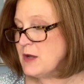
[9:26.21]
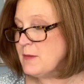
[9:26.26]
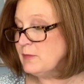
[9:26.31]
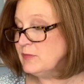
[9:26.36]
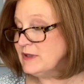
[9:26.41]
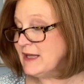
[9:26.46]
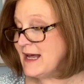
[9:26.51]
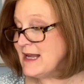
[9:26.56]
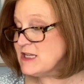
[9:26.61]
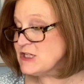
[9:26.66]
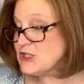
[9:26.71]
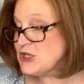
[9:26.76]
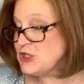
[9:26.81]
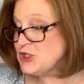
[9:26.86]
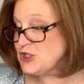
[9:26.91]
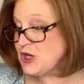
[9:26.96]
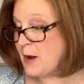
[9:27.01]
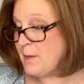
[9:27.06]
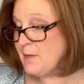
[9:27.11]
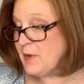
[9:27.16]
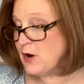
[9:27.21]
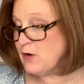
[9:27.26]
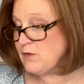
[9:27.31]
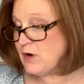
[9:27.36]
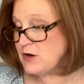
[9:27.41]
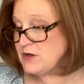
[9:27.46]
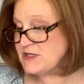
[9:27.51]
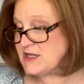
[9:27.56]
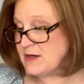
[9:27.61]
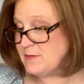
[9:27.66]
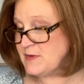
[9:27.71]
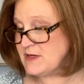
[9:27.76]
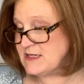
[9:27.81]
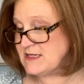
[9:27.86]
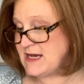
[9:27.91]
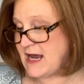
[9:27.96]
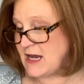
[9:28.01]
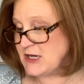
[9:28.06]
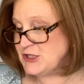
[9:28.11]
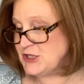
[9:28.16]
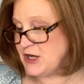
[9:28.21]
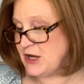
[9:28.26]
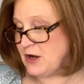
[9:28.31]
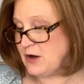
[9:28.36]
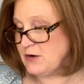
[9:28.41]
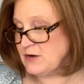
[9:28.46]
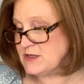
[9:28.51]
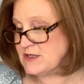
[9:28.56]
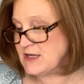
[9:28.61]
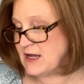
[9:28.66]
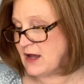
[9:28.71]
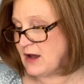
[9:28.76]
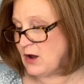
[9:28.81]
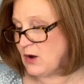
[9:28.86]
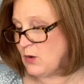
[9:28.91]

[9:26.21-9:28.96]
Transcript: blends jumbo roasted pistachios